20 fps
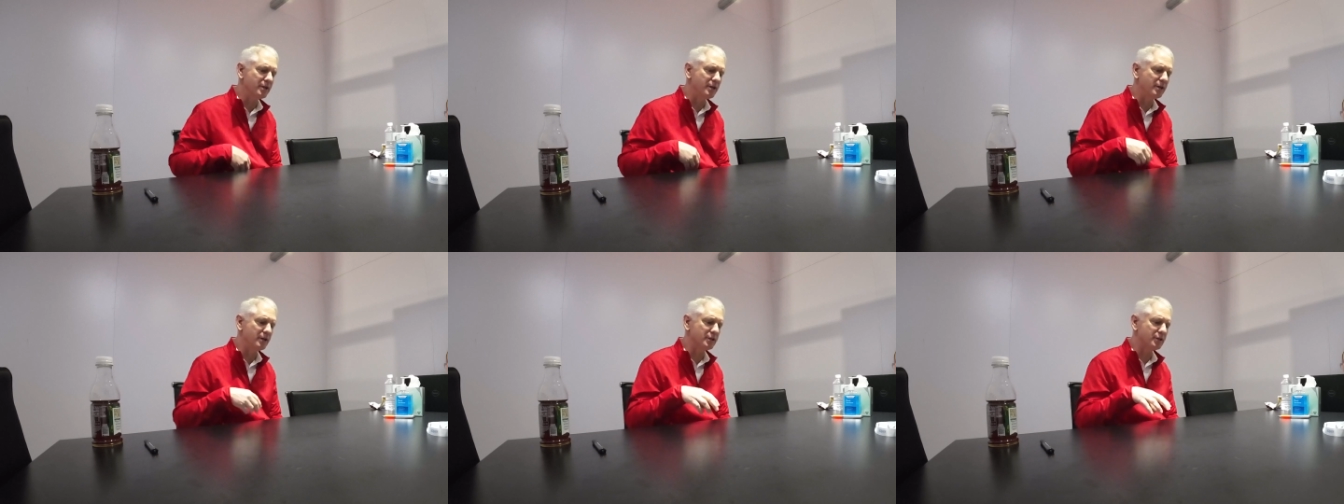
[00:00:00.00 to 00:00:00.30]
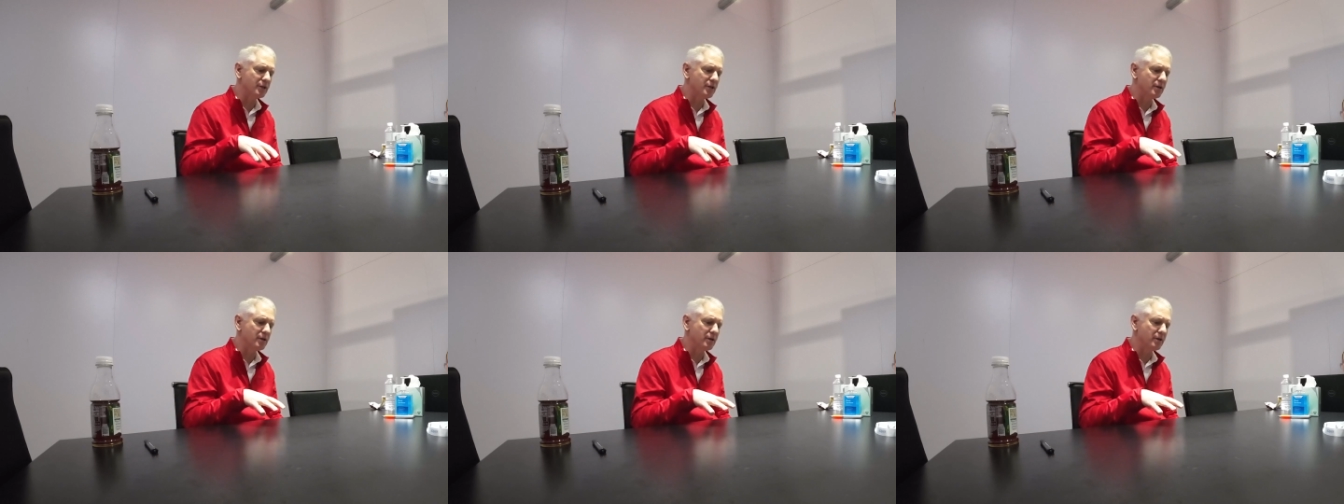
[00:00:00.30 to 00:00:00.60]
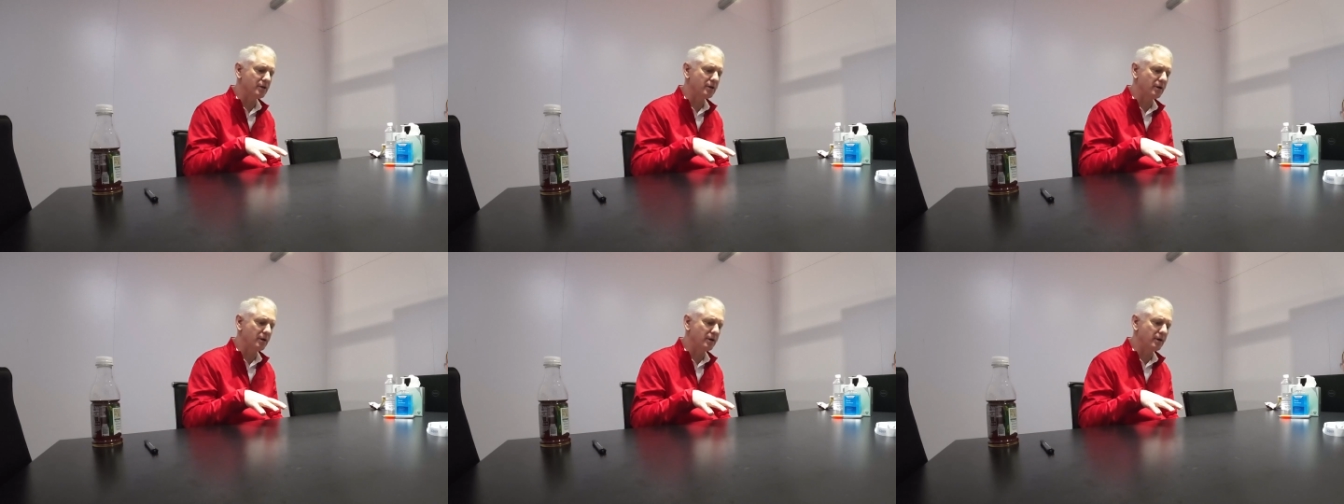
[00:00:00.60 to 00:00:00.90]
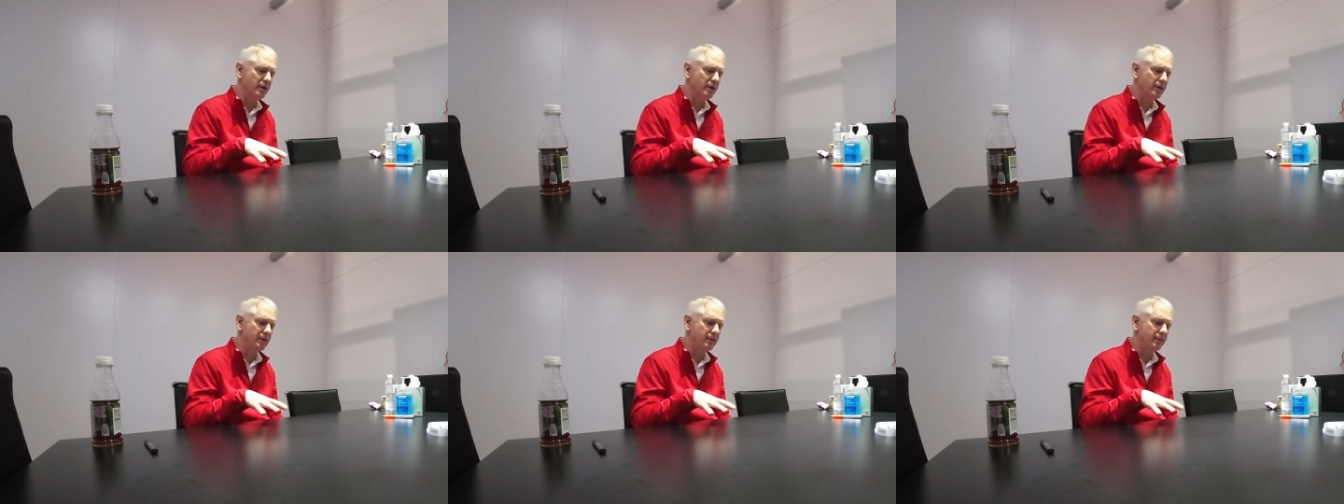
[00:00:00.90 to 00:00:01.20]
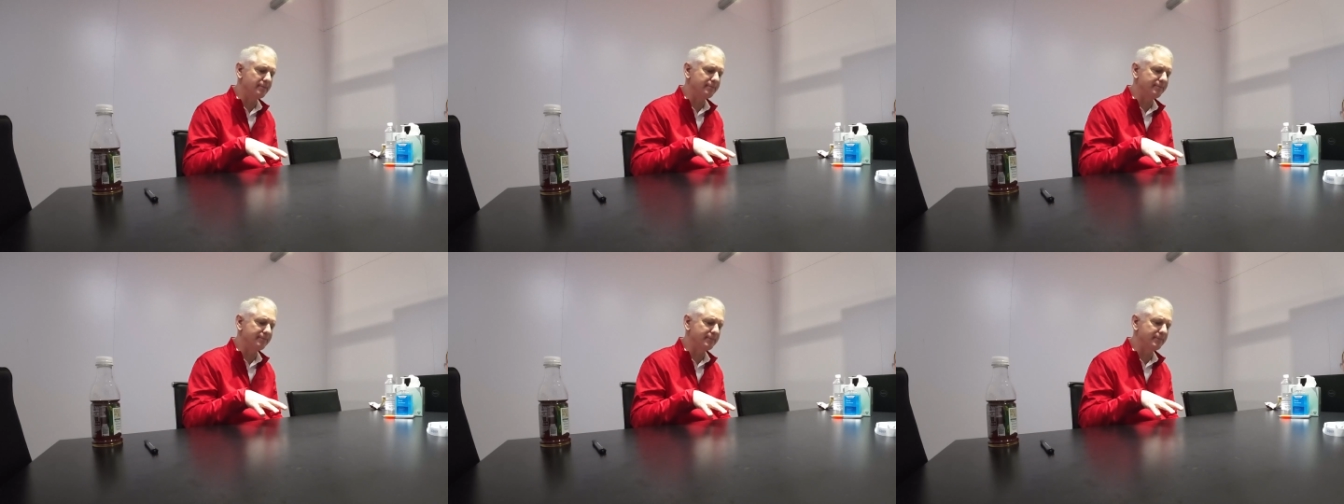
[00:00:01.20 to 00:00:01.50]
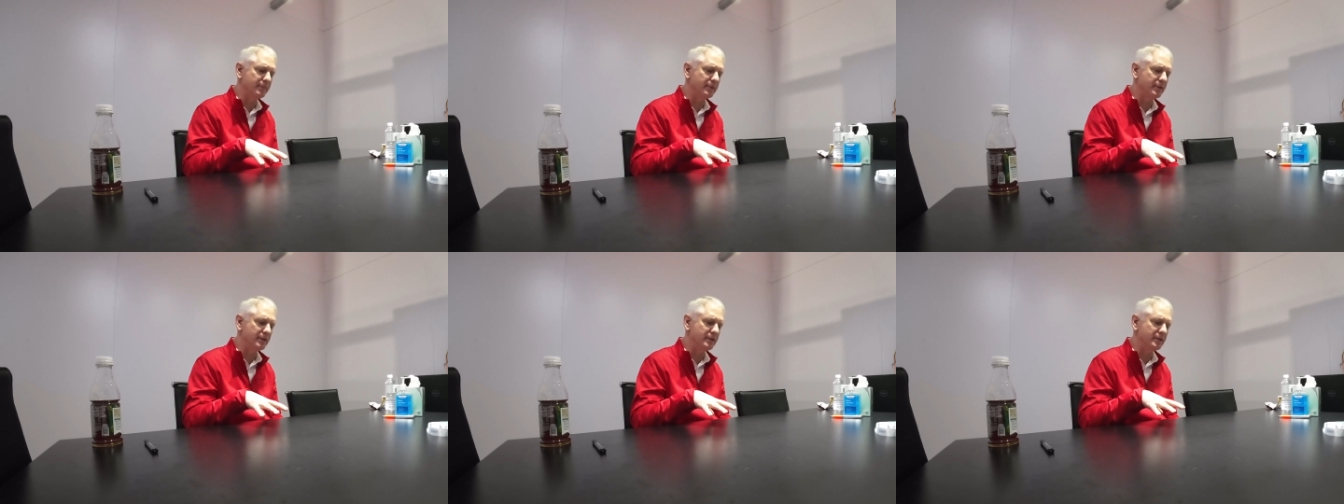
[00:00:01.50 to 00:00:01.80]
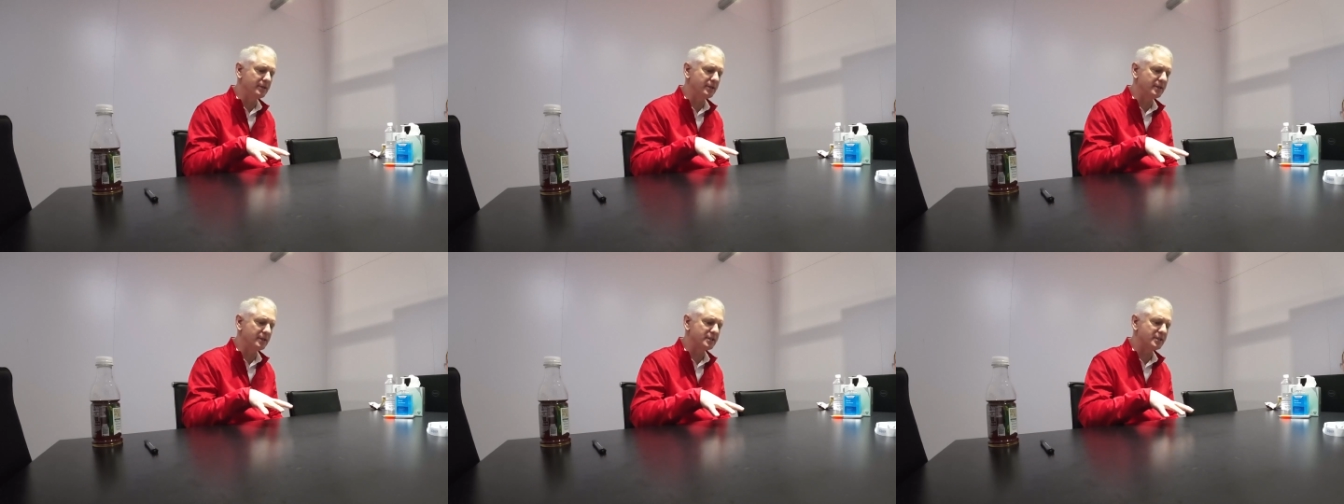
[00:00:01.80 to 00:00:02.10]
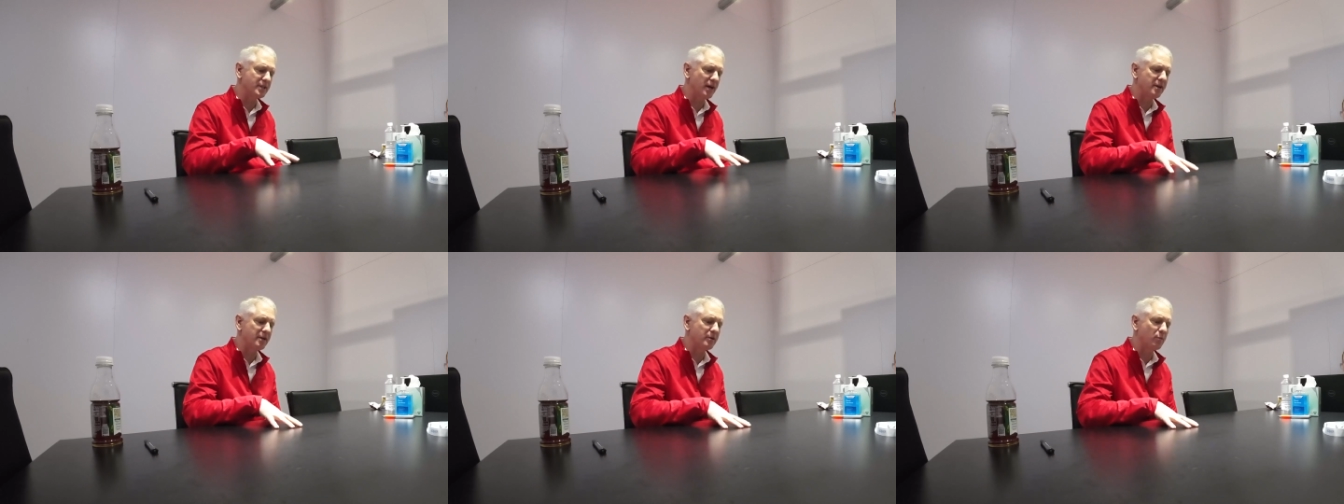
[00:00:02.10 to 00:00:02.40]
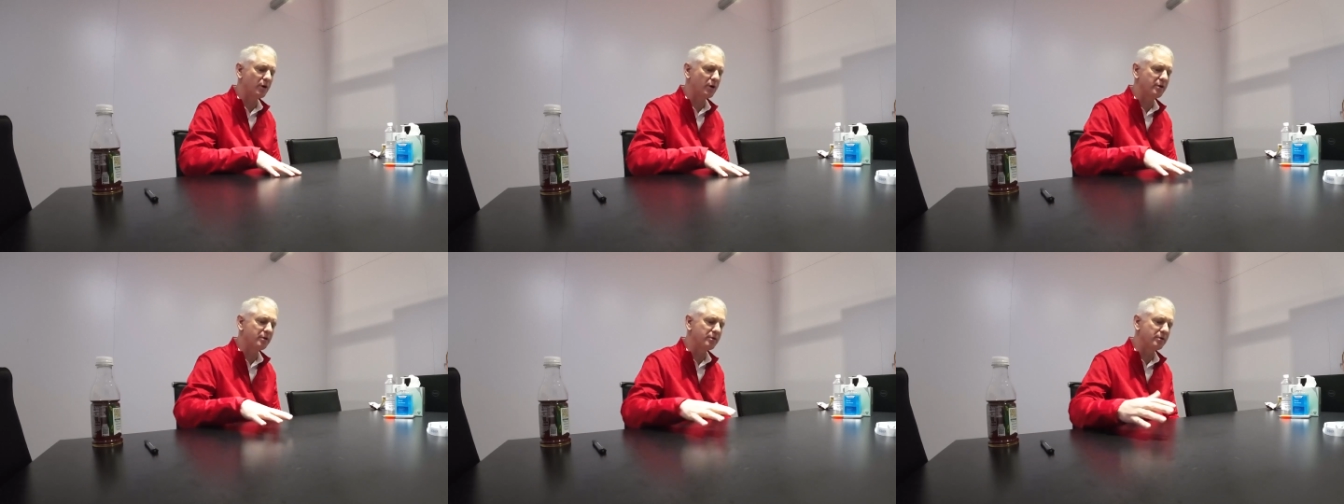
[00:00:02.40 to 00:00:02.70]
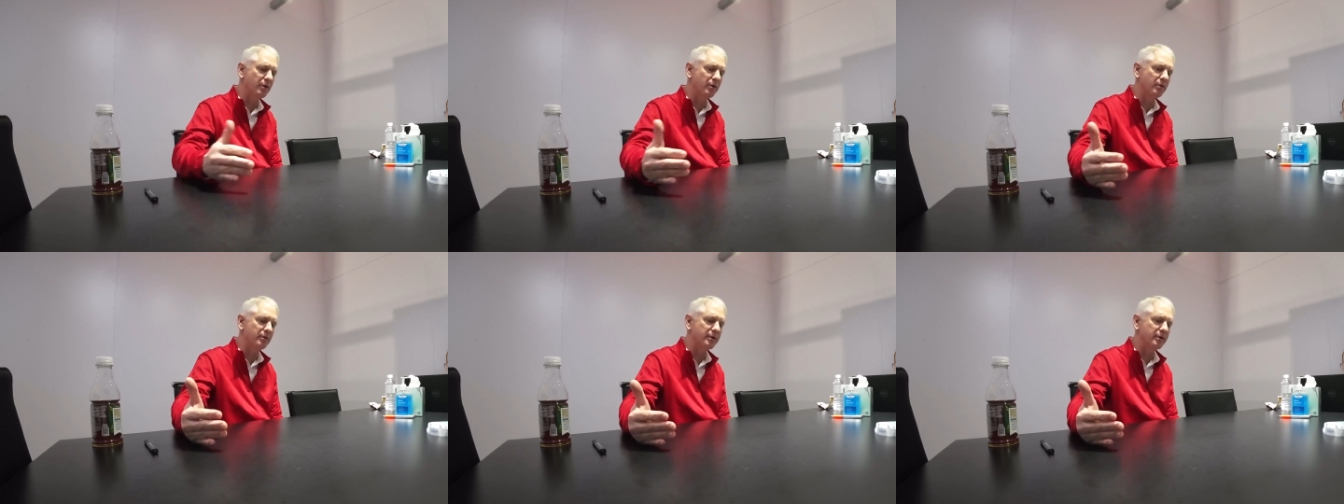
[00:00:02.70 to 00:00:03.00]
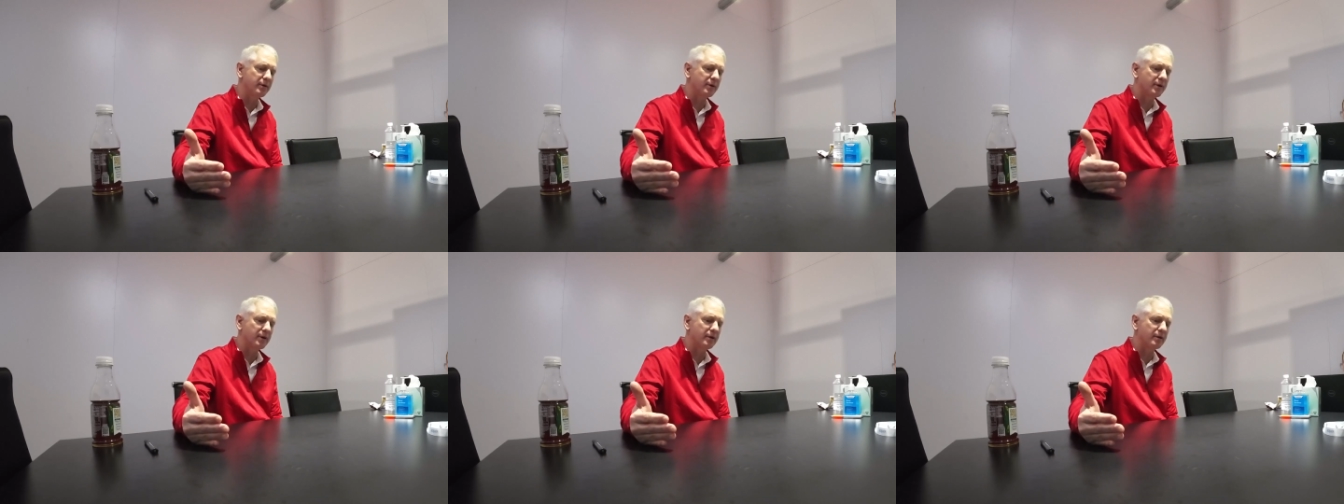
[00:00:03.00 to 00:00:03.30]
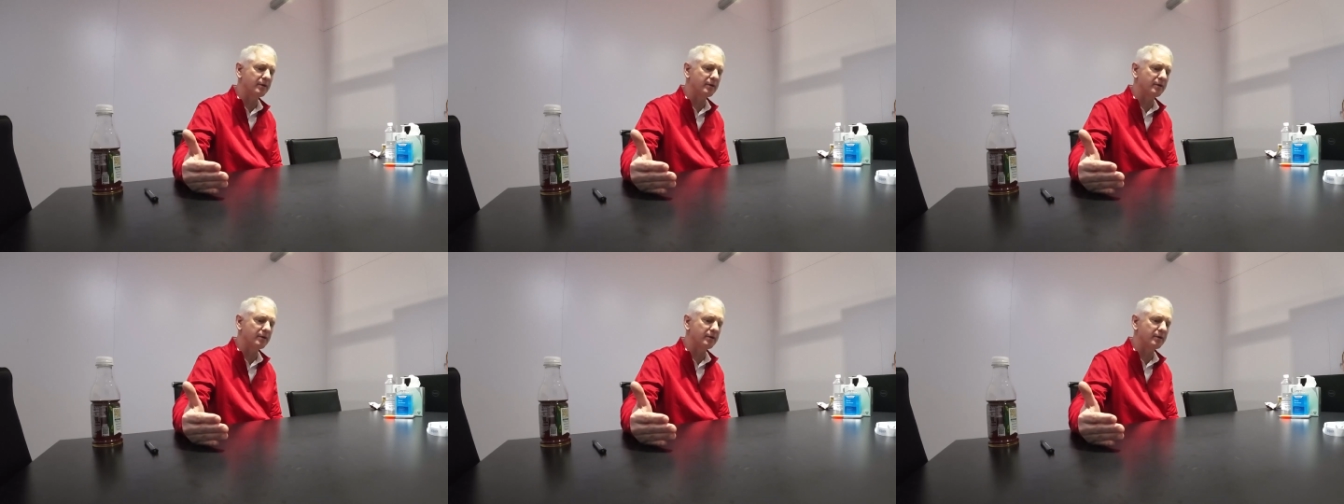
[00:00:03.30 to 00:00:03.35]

in a setting where